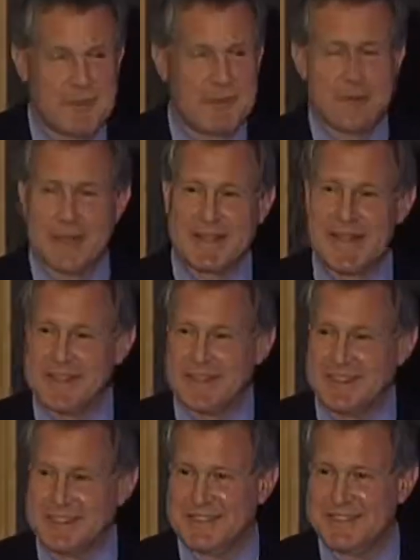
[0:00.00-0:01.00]
Anybody taste
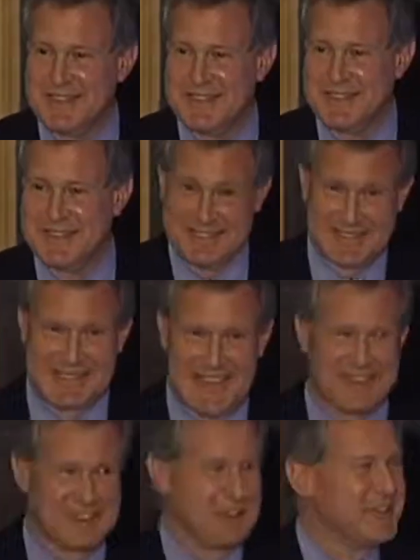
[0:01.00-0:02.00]
it?
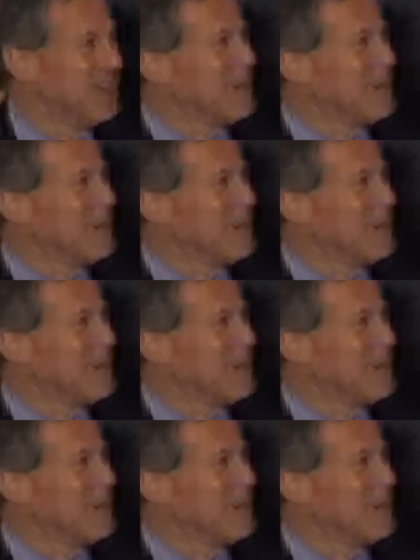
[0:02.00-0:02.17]
Yeah, good.